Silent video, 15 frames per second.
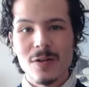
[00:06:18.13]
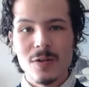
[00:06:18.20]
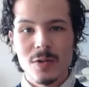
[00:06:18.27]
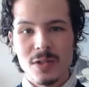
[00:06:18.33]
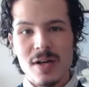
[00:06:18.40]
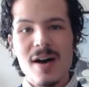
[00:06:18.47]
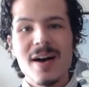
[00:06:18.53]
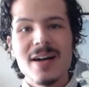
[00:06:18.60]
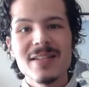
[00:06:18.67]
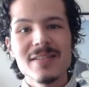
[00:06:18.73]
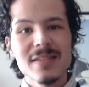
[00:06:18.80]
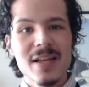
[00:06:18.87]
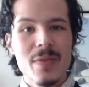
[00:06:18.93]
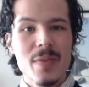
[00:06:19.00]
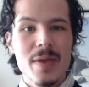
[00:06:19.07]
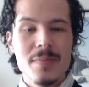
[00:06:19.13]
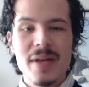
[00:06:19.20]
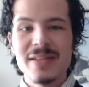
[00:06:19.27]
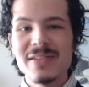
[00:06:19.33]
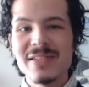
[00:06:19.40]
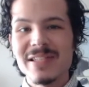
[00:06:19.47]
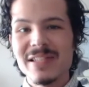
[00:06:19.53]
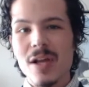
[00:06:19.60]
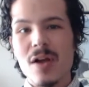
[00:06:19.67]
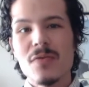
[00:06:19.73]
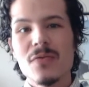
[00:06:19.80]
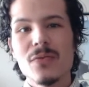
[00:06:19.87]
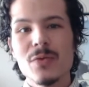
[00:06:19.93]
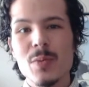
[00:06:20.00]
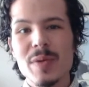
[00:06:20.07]
a lot, and they meant
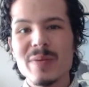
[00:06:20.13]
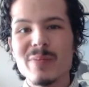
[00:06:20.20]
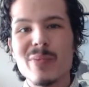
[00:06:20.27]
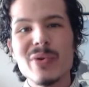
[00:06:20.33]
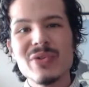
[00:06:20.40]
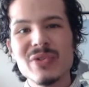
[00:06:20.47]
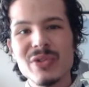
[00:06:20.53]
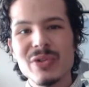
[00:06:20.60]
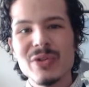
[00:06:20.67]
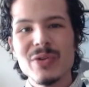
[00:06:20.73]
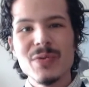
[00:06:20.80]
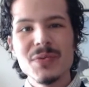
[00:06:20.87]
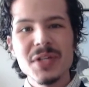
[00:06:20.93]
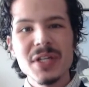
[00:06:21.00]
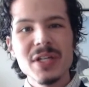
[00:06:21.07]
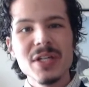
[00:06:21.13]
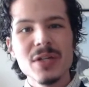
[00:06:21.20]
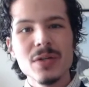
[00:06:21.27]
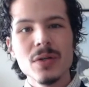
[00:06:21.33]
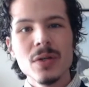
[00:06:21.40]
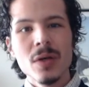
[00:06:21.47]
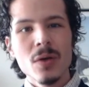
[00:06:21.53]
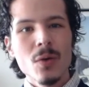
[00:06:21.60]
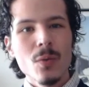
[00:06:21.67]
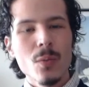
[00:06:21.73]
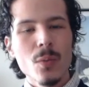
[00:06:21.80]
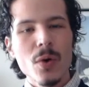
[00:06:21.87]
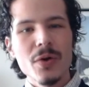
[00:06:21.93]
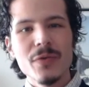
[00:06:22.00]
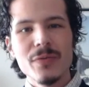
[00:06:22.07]
enough to be preserved in
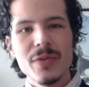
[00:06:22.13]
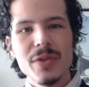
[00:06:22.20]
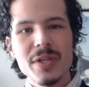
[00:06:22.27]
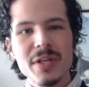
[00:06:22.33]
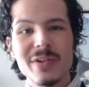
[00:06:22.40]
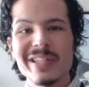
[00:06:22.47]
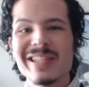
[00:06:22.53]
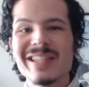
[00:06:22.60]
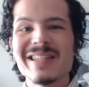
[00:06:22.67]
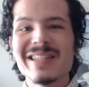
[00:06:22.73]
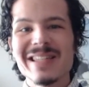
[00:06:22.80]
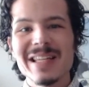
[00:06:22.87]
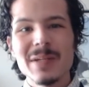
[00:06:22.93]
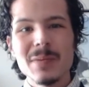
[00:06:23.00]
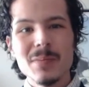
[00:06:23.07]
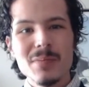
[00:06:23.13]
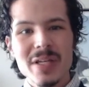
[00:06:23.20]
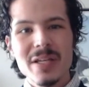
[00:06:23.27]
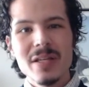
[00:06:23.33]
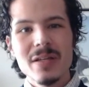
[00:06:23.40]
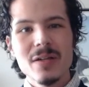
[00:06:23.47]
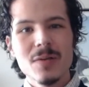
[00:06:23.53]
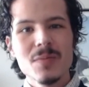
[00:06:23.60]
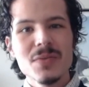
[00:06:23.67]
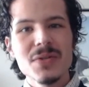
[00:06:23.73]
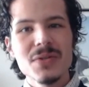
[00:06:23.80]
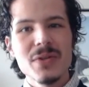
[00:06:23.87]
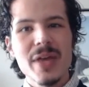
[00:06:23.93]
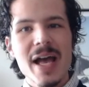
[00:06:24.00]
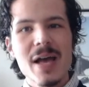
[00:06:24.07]
one of the artistic
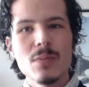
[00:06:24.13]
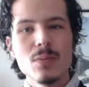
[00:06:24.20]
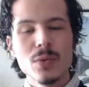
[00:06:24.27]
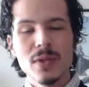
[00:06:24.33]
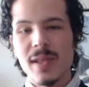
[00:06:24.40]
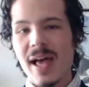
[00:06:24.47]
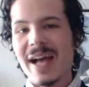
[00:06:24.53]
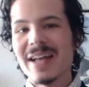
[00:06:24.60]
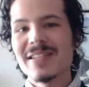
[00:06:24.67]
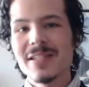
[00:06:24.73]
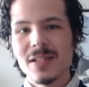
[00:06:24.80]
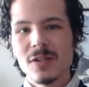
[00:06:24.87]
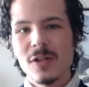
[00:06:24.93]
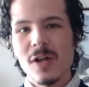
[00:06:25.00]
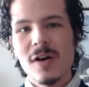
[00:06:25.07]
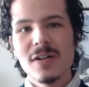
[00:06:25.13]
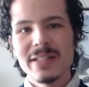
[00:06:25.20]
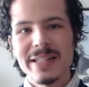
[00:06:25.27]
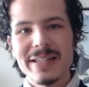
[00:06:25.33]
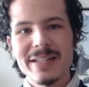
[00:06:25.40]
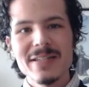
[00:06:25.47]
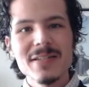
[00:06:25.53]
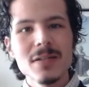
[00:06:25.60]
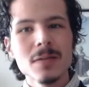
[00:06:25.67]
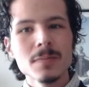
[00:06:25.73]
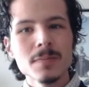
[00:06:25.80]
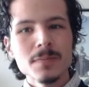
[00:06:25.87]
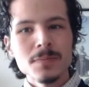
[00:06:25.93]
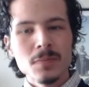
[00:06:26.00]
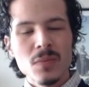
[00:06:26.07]
mediums that would last the longest.
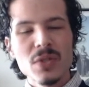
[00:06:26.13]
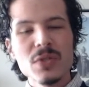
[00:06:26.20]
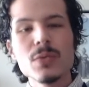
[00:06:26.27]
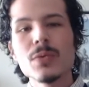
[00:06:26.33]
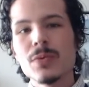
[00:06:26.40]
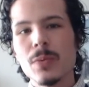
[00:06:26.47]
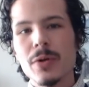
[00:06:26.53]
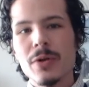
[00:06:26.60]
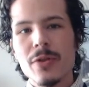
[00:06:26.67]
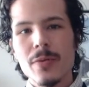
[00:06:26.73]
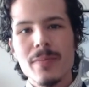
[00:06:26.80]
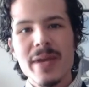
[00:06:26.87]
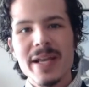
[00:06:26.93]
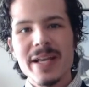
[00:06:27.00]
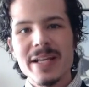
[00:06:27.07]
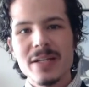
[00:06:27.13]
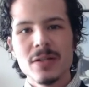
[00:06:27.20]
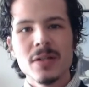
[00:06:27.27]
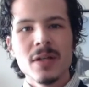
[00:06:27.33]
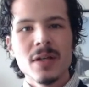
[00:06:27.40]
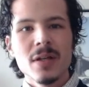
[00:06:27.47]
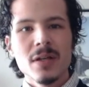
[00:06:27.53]
This was one of the main